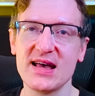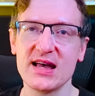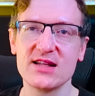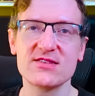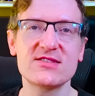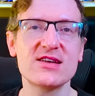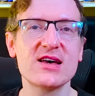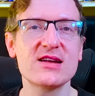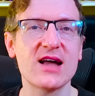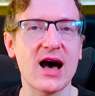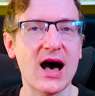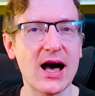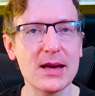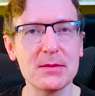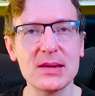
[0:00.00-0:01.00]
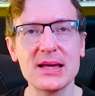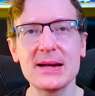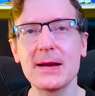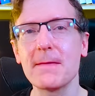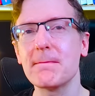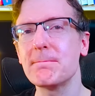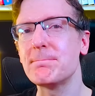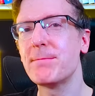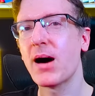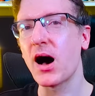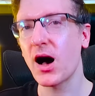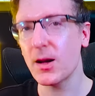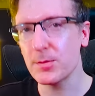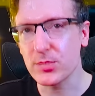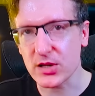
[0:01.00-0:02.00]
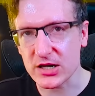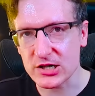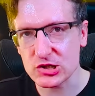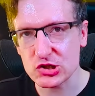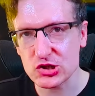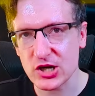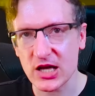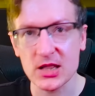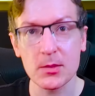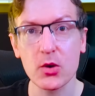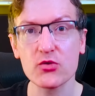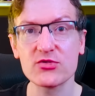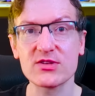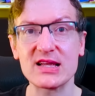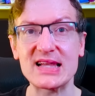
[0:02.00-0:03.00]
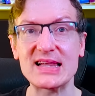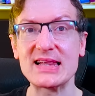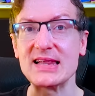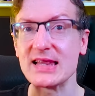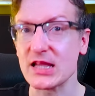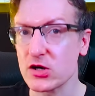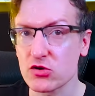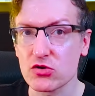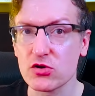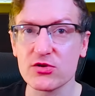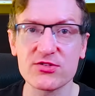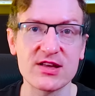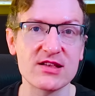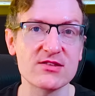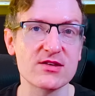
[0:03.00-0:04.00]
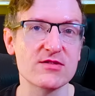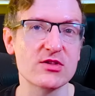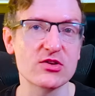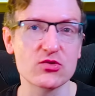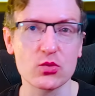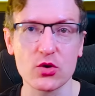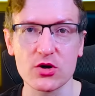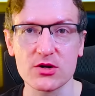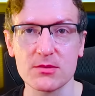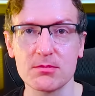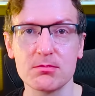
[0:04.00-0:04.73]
Instead, I mean publish in the most literal sense of this word,